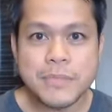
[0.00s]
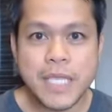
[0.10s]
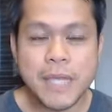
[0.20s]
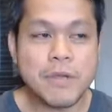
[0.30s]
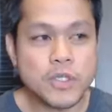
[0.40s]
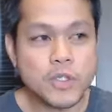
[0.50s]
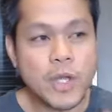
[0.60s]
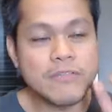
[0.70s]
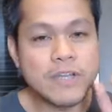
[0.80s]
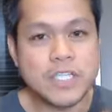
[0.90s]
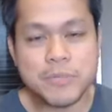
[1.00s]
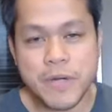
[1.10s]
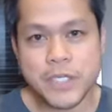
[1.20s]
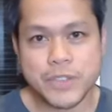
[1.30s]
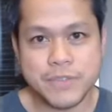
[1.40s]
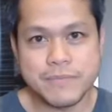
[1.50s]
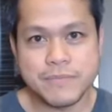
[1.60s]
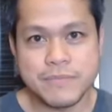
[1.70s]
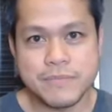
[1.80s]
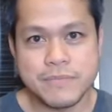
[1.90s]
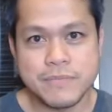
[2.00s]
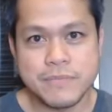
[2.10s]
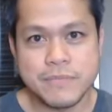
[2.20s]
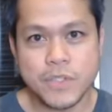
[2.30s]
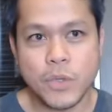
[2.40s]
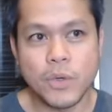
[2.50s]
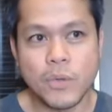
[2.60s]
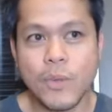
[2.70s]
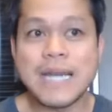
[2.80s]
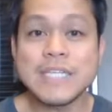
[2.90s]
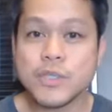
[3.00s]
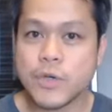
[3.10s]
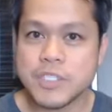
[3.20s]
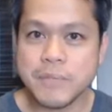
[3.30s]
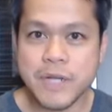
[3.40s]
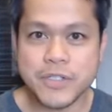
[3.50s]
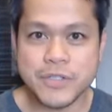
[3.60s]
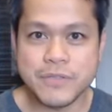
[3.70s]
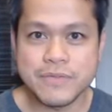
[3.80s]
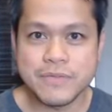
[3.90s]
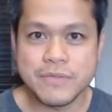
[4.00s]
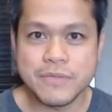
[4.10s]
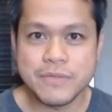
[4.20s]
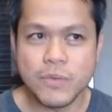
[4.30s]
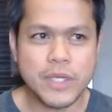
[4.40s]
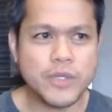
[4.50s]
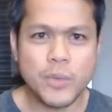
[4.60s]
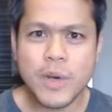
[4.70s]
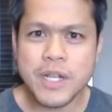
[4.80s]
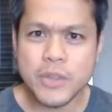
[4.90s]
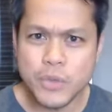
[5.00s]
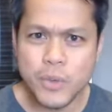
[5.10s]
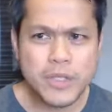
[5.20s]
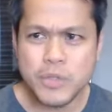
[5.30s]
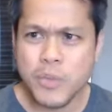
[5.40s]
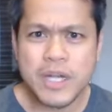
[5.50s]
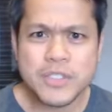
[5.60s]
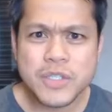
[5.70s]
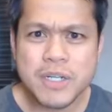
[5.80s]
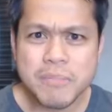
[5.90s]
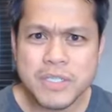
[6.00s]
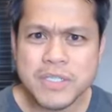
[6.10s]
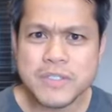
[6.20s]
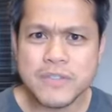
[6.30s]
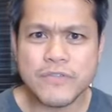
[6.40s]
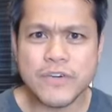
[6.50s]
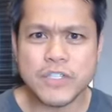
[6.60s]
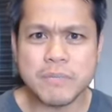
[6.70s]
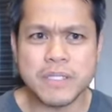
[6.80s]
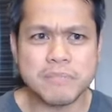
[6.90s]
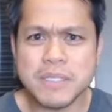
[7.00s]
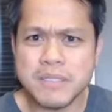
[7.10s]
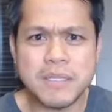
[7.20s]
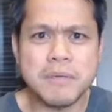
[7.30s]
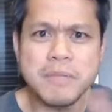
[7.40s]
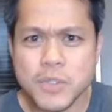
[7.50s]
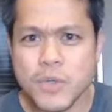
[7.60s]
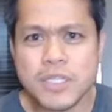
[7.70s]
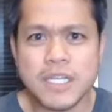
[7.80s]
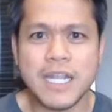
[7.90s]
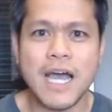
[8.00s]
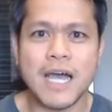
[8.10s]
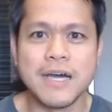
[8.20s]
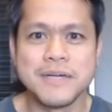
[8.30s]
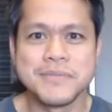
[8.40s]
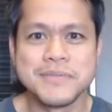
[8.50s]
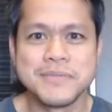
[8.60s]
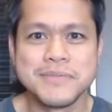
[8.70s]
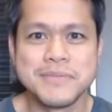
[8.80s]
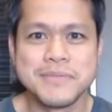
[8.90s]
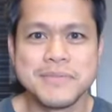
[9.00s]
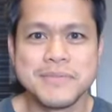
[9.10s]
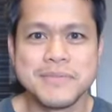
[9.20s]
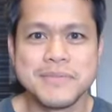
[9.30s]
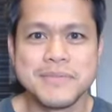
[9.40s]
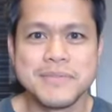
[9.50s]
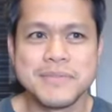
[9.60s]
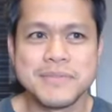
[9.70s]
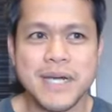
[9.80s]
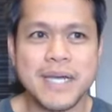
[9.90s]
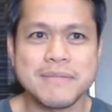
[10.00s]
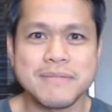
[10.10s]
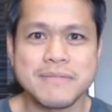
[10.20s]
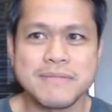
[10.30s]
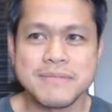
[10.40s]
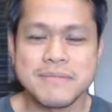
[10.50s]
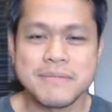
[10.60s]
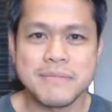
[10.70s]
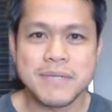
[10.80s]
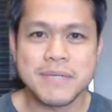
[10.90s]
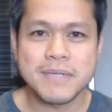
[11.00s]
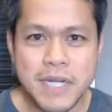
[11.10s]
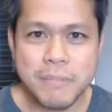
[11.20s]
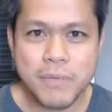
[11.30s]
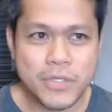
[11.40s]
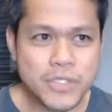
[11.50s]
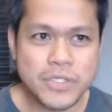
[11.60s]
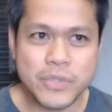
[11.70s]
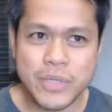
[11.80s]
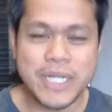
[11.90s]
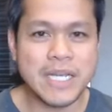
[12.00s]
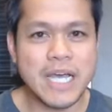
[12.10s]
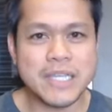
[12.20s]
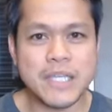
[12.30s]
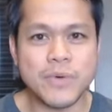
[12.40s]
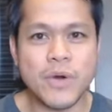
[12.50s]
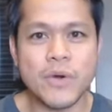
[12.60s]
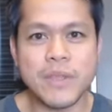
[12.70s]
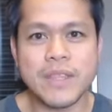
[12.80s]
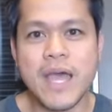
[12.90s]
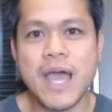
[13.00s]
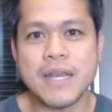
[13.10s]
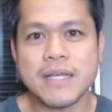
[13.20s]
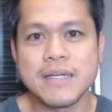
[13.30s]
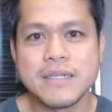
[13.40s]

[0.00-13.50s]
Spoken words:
Okay? Because you have the inspiration. So, what is your inspiration? Why do you want to do? Why do you want to start a business in the first place? But hindi mamasukan ka na lang? Right? Karoon ka na ng boss. There's really nothing wrong with that.